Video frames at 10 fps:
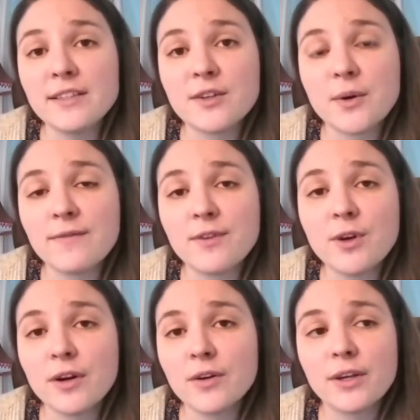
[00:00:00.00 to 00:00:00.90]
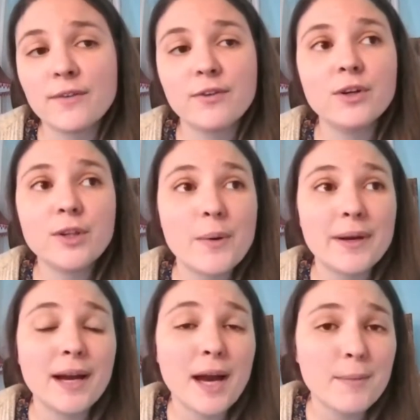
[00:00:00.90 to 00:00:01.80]
So if you're low
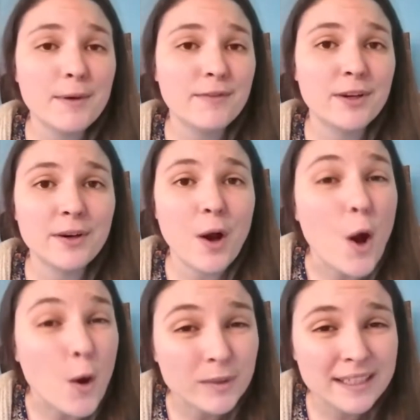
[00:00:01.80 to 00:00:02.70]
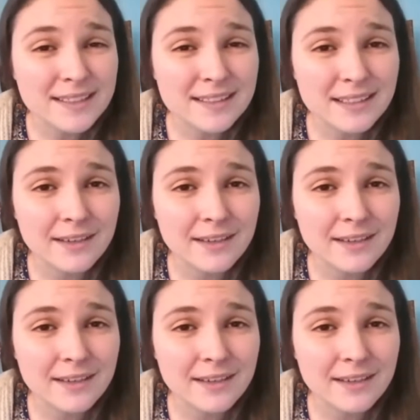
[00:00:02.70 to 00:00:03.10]
income, if you're homeless,